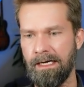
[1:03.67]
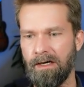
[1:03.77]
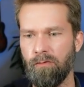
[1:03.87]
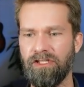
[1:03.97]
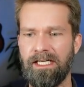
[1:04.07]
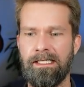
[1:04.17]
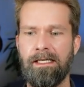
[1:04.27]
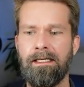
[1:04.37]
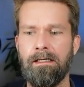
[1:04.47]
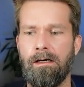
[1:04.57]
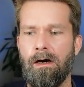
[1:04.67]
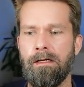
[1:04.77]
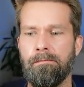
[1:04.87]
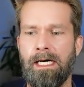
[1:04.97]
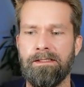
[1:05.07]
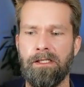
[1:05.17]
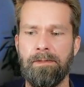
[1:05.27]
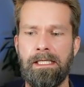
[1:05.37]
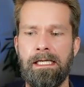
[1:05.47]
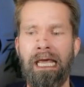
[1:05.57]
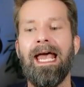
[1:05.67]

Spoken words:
CodeGen here on my terminal,